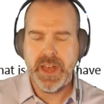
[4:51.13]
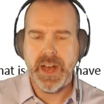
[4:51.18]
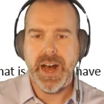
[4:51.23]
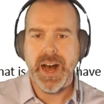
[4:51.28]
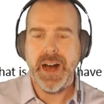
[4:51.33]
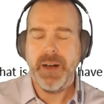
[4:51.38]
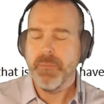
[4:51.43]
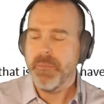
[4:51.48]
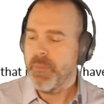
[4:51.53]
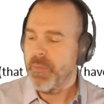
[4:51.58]

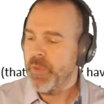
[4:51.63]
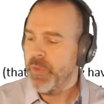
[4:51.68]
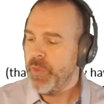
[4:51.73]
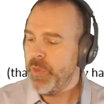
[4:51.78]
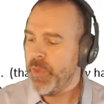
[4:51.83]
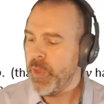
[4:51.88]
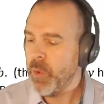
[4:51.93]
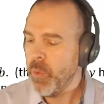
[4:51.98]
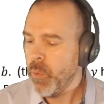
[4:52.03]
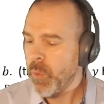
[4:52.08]
The
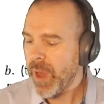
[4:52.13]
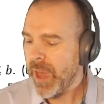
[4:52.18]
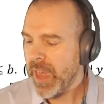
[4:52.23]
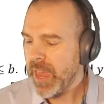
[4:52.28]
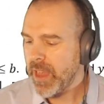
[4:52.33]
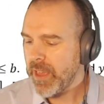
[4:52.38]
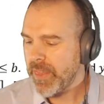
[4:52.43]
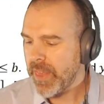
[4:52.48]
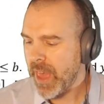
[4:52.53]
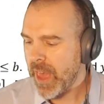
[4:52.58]

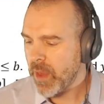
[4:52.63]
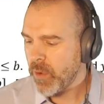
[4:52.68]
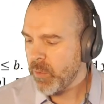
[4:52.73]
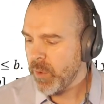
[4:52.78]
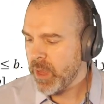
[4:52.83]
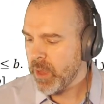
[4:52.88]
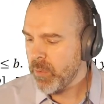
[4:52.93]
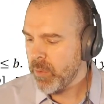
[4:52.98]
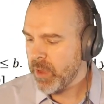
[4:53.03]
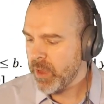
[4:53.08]
way that
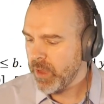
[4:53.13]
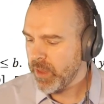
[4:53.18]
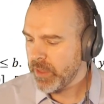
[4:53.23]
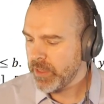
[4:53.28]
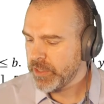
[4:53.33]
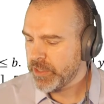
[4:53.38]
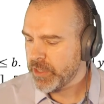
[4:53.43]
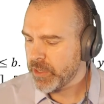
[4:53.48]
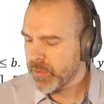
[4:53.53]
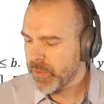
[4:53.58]
we
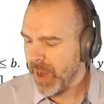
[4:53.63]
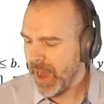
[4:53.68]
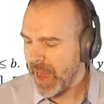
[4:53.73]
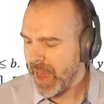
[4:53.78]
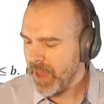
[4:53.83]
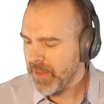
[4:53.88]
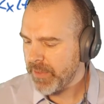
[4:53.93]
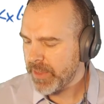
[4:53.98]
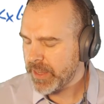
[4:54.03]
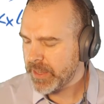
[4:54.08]
will
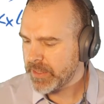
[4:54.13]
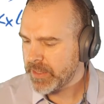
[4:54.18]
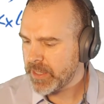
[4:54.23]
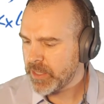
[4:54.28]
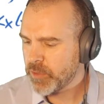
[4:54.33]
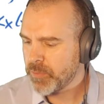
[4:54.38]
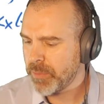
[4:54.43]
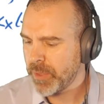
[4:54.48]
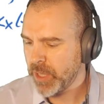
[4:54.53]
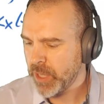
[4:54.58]
derive this
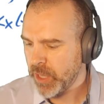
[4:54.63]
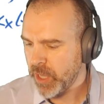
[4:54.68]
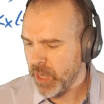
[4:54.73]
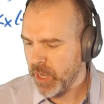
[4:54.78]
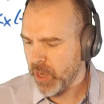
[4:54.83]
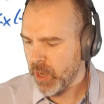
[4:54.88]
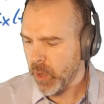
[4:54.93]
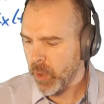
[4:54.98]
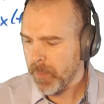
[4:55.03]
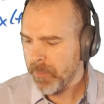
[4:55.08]
is
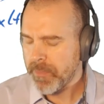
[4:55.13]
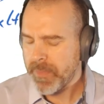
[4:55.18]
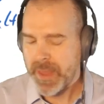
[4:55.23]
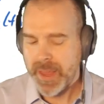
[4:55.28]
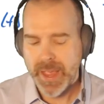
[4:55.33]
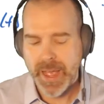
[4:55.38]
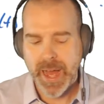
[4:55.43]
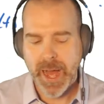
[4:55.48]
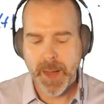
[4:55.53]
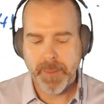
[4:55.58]
below,
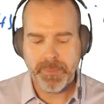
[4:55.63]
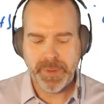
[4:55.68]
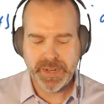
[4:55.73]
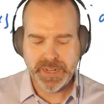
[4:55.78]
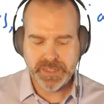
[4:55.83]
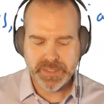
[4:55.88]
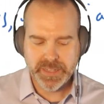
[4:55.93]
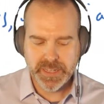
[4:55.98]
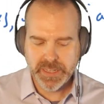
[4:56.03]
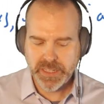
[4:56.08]

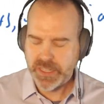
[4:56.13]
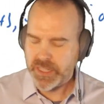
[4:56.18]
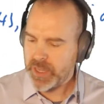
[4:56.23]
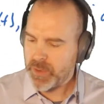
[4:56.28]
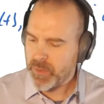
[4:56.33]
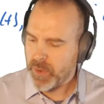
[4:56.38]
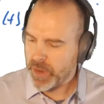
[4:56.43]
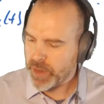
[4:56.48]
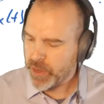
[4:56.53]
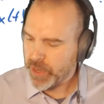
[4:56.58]
but
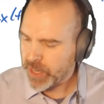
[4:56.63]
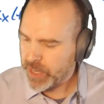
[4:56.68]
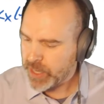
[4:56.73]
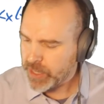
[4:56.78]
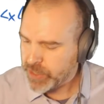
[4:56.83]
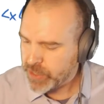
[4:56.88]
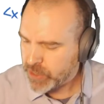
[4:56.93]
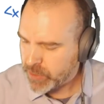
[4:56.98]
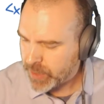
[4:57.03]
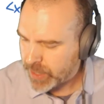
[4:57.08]
essentially what you're going
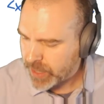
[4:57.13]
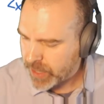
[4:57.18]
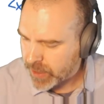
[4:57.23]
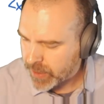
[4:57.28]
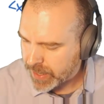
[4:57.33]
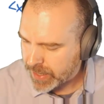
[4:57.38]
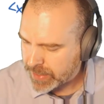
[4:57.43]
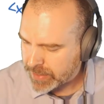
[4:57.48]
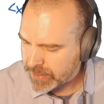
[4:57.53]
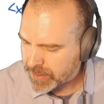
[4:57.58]
to do
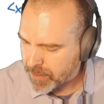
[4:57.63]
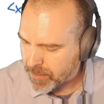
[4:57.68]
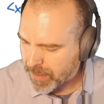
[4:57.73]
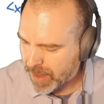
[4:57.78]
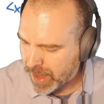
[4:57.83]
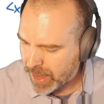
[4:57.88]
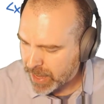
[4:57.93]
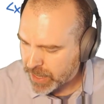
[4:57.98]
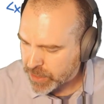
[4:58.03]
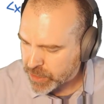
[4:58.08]
here is
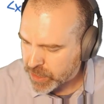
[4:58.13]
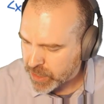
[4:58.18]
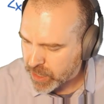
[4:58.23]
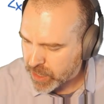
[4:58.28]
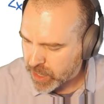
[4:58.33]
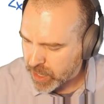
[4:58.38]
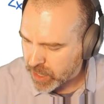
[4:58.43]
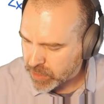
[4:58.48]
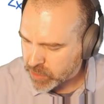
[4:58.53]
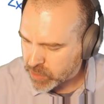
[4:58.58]

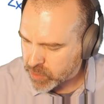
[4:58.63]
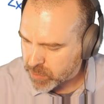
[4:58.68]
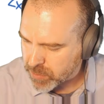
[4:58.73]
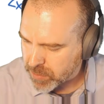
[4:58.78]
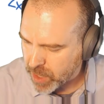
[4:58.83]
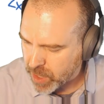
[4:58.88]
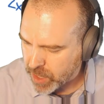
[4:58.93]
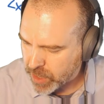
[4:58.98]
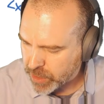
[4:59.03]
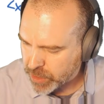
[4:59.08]
imagine a
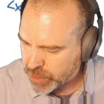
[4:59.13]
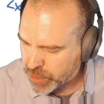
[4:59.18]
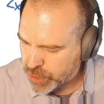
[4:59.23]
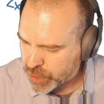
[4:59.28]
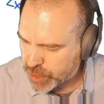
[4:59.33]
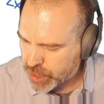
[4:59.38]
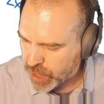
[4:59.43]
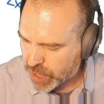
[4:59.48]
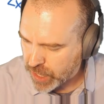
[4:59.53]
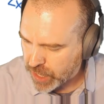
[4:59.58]
small
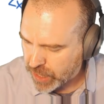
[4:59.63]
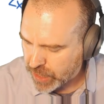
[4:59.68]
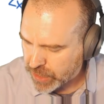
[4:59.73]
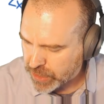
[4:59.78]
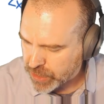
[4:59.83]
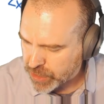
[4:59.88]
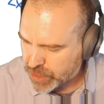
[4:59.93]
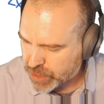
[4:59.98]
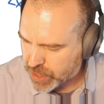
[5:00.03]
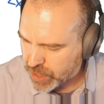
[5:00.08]

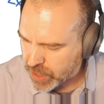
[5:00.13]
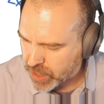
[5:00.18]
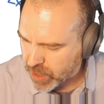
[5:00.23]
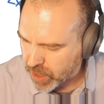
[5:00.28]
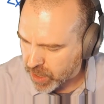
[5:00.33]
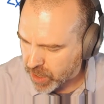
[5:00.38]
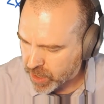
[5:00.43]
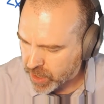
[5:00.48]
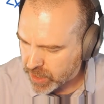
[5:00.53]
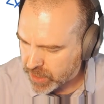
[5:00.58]
change in
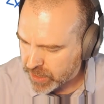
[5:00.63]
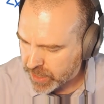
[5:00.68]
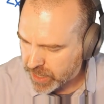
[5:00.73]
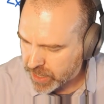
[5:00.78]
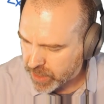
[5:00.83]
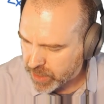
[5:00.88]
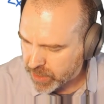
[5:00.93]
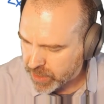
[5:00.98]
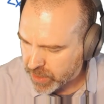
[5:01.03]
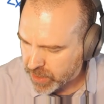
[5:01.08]
arc
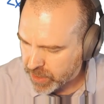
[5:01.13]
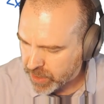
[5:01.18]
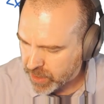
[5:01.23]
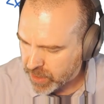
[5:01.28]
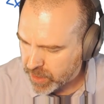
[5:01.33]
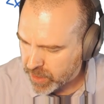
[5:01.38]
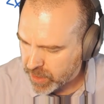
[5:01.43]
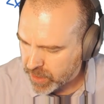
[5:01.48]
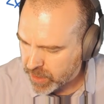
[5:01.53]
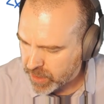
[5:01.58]
length
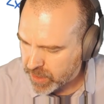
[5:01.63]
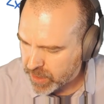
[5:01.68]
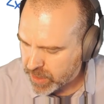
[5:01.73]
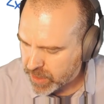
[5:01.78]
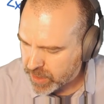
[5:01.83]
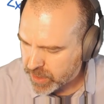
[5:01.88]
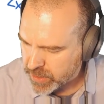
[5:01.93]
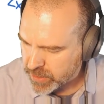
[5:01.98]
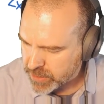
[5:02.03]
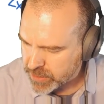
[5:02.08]
here.
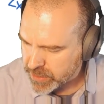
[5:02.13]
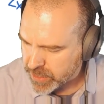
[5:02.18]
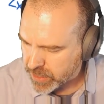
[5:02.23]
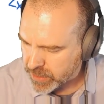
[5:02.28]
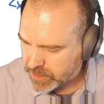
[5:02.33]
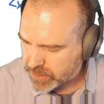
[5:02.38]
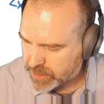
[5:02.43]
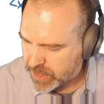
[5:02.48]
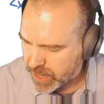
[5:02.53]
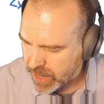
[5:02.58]

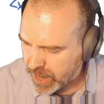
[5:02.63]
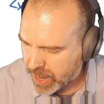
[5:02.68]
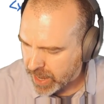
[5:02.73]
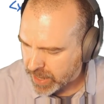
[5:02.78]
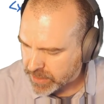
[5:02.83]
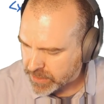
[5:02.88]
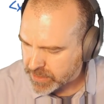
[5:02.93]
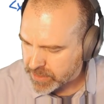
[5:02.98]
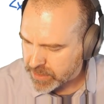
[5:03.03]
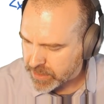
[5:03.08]
Delta
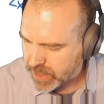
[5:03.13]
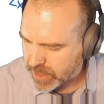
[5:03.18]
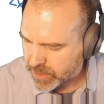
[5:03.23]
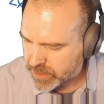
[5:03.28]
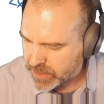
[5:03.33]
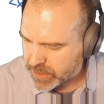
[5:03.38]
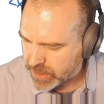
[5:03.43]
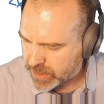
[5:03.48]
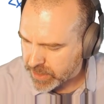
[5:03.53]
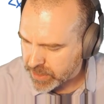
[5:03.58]
S,
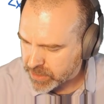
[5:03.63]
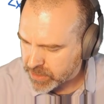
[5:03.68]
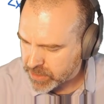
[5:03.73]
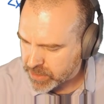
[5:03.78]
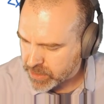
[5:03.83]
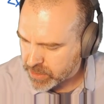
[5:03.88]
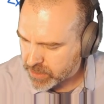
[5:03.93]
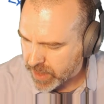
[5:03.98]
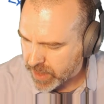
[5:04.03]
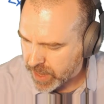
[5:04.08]
actually
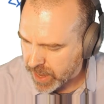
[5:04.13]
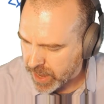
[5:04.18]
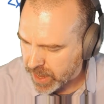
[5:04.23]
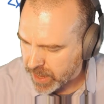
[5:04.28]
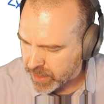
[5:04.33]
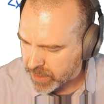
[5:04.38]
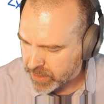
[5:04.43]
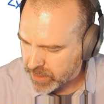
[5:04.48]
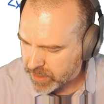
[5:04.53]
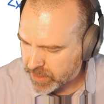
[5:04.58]
let's
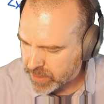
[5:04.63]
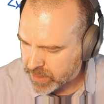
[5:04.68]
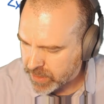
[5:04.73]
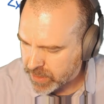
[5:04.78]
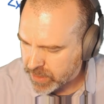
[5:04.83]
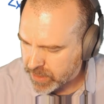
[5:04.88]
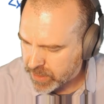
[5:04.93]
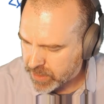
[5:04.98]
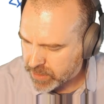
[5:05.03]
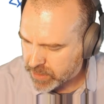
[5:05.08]
that.
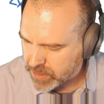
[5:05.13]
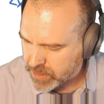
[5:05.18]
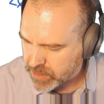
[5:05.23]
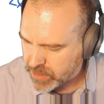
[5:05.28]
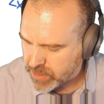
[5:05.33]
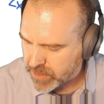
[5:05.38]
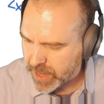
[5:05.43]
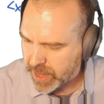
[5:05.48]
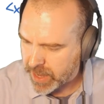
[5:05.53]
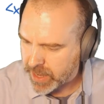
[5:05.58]

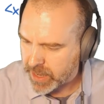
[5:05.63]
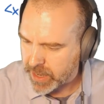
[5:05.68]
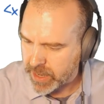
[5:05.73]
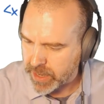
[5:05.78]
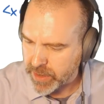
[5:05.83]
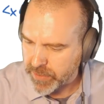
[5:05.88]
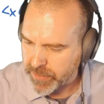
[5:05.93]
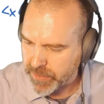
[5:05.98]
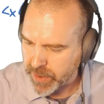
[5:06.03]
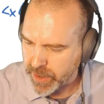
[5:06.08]
Let's do that in
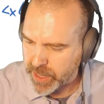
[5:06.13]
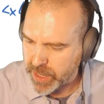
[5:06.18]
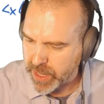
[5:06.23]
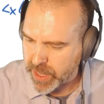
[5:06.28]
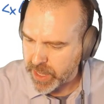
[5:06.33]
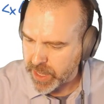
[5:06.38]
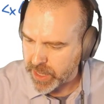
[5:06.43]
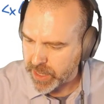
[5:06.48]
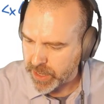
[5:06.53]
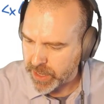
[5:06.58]
a different
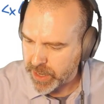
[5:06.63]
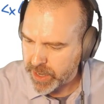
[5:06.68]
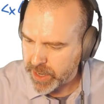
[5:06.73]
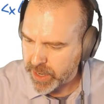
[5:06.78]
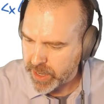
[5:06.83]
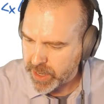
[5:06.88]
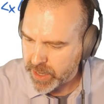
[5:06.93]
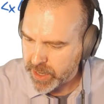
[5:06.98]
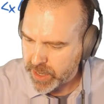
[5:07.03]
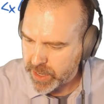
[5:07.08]

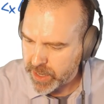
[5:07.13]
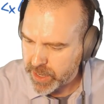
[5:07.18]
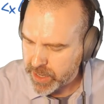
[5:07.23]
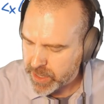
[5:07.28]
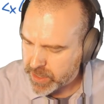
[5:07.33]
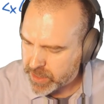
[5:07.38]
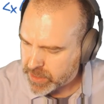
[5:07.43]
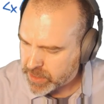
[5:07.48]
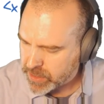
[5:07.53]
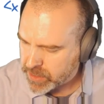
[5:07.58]
color
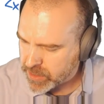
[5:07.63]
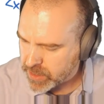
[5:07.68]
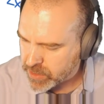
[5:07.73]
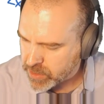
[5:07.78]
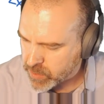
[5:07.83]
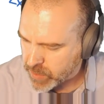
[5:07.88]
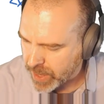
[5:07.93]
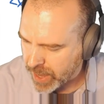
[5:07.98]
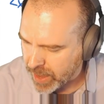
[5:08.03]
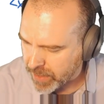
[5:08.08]

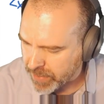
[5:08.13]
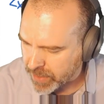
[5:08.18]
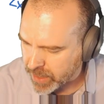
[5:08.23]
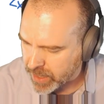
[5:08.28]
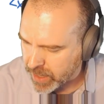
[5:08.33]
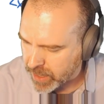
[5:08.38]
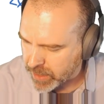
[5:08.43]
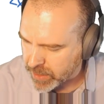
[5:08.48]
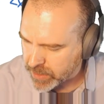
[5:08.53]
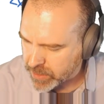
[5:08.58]
since we have the
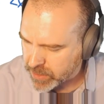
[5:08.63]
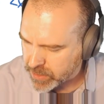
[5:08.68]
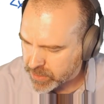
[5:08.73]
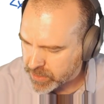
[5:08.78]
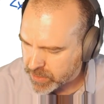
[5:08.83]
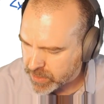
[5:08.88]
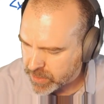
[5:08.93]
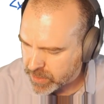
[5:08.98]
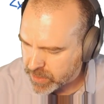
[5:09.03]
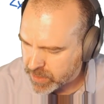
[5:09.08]

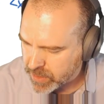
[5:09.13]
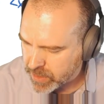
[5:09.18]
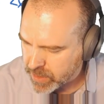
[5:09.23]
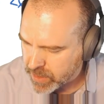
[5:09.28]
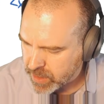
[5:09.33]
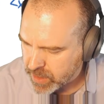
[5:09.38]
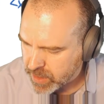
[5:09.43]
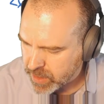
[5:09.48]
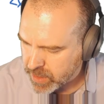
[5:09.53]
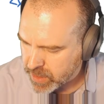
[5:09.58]
colors.
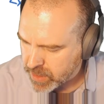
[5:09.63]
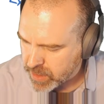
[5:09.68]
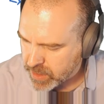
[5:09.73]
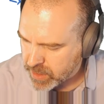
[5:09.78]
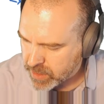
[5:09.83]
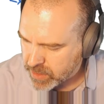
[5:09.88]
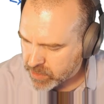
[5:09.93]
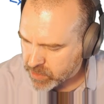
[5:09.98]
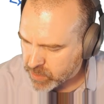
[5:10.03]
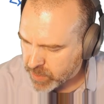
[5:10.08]

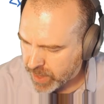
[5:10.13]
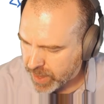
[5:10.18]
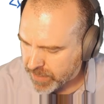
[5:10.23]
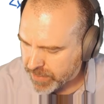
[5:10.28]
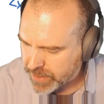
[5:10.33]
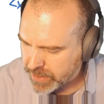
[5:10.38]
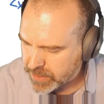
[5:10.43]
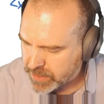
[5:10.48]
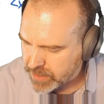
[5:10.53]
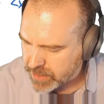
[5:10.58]
So you
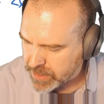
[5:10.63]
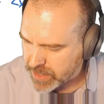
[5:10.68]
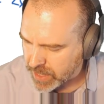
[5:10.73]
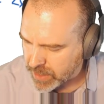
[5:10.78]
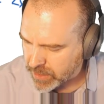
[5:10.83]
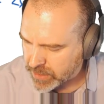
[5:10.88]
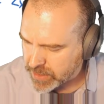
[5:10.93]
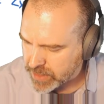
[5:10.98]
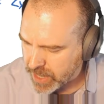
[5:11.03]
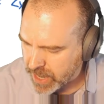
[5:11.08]
have this
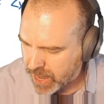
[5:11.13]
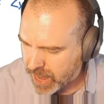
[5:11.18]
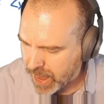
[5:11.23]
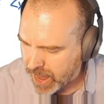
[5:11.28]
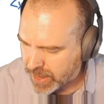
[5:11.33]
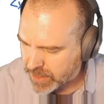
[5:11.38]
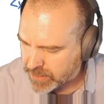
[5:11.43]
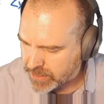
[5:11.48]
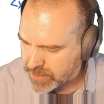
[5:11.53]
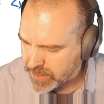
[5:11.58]
delta
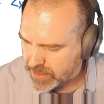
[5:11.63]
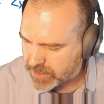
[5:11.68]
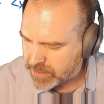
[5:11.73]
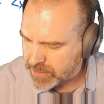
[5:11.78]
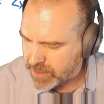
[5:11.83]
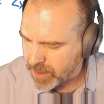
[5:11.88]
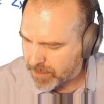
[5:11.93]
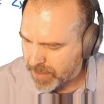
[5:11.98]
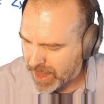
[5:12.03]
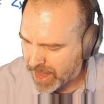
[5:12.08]
S
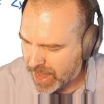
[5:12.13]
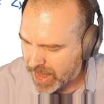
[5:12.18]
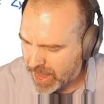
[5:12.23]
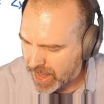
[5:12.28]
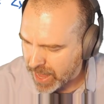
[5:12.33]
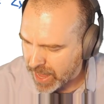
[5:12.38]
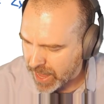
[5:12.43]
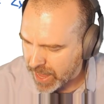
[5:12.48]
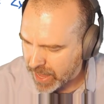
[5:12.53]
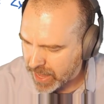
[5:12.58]
sub
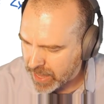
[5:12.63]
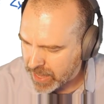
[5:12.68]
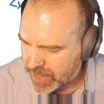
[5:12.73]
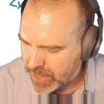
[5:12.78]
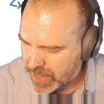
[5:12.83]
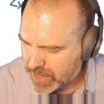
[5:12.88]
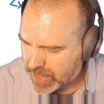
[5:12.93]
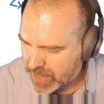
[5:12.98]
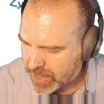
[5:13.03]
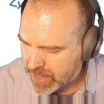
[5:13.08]
I,
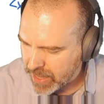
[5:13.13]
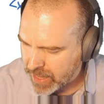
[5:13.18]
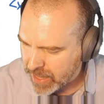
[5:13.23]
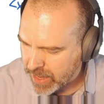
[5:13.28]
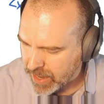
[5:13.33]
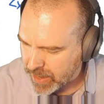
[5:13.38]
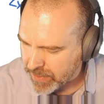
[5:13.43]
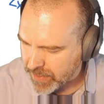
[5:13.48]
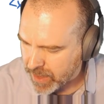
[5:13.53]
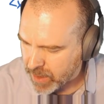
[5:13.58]

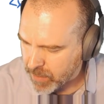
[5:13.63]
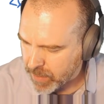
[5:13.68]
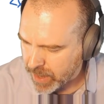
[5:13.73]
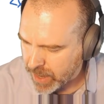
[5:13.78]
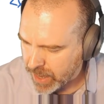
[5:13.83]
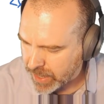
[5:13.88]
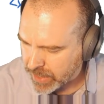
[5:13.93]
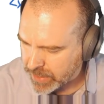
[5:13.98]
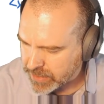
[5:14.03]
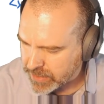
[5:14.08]
and then
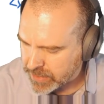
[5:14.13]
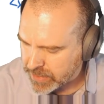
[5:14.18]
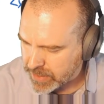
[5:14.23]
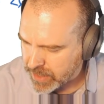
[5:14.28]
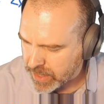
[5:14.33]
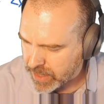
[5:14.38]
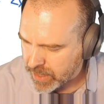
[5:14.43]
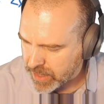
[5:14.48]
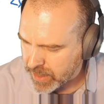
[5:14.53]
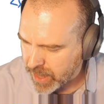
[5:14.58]
when I
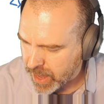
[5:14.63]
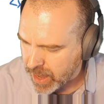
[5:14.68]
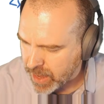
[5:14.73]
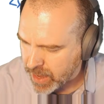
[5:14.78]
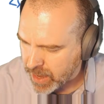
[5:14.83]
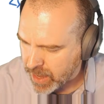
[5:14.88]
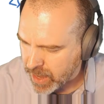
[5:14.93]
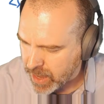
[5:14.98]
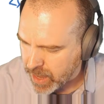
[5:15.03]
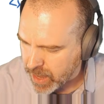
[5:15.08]
extend
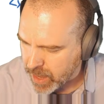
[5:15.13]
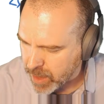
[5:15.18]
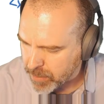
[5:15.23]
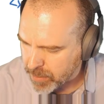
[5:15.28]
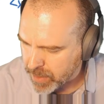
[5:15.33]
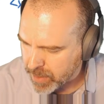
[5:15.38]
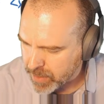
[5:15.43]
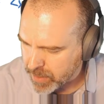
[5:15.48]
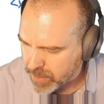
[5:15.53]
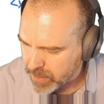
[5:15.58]
that
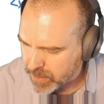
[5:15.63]
up,